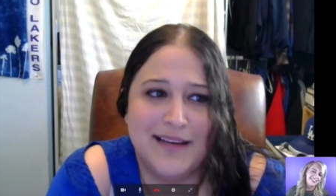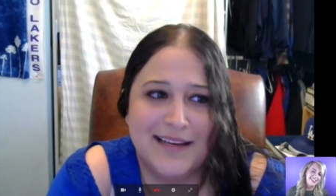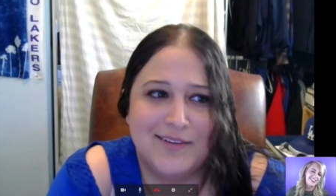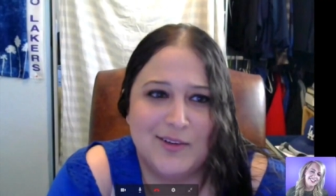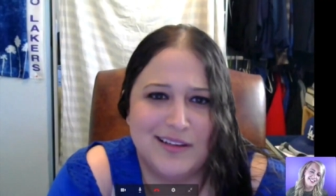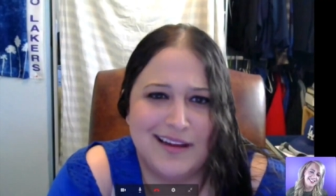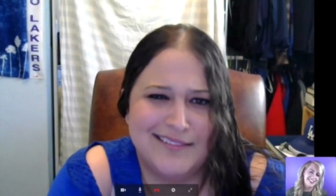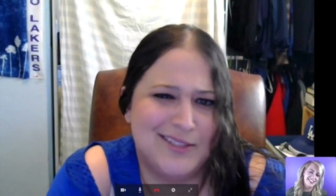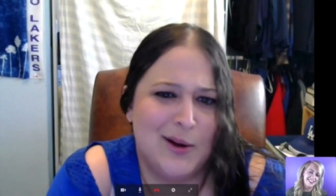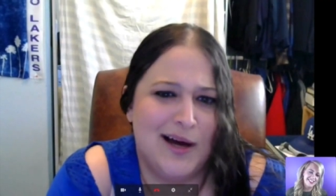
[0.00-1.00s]
Because she's
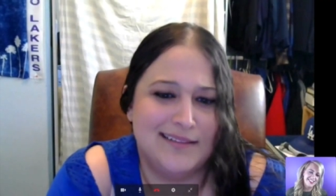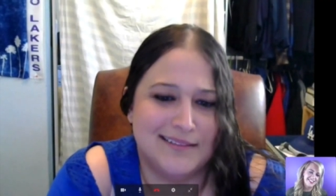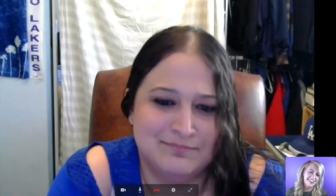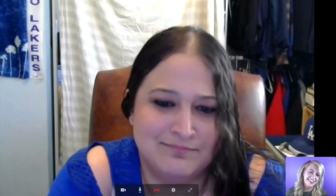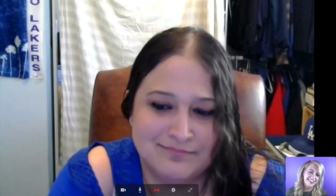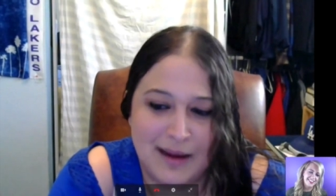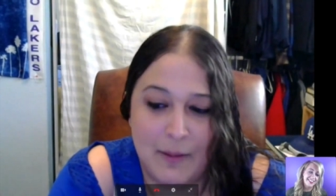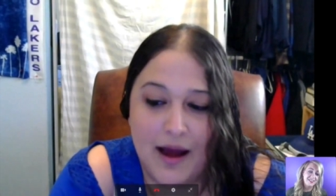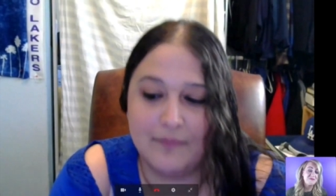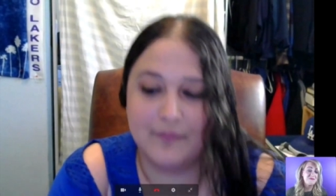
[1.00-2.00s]
like so awesome.
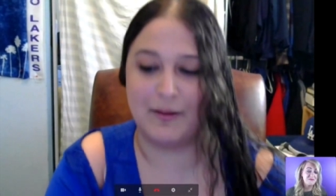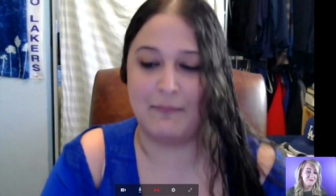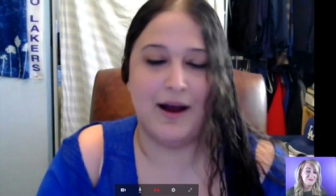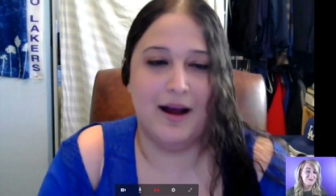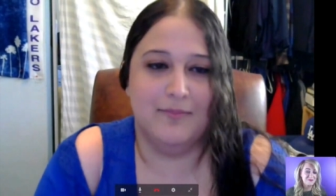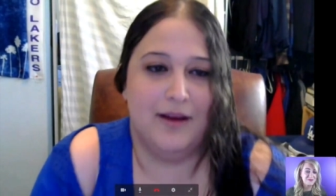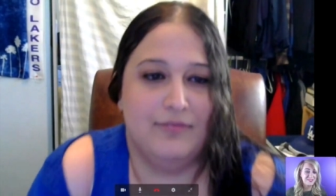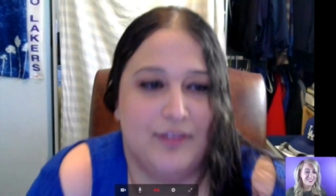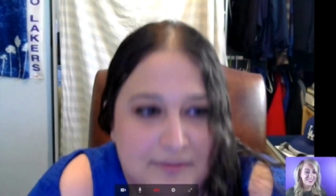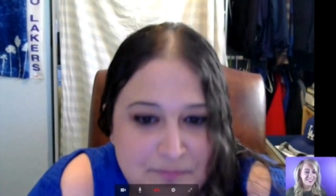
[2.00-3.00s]
My mom, my mom
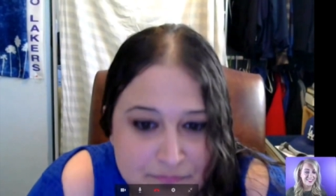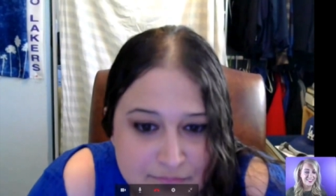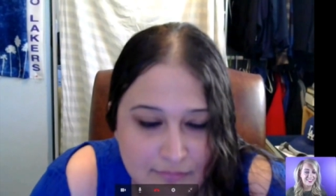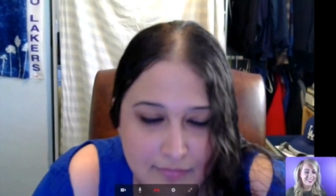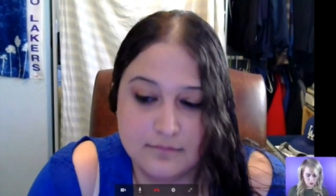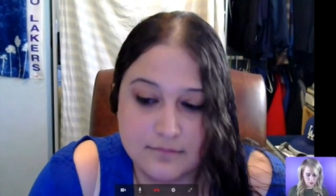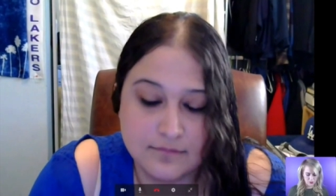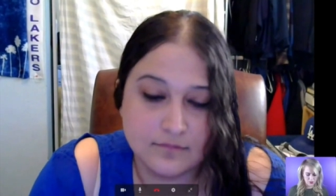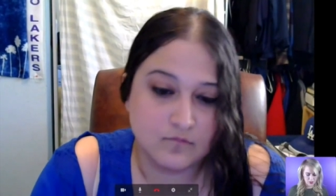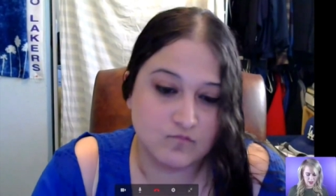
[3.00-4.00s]
loves her.
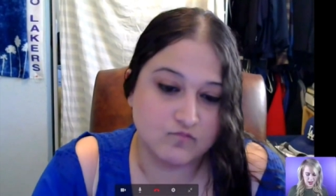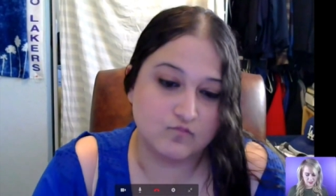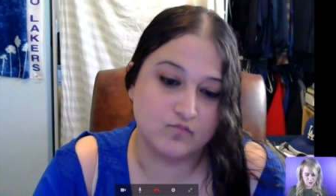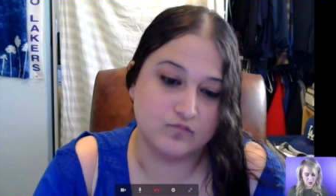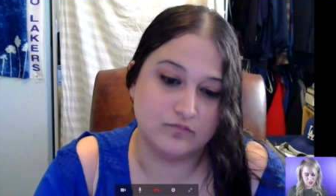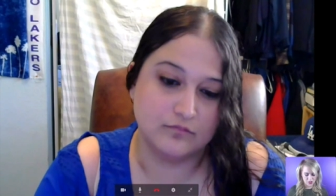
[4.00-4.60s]
The last question I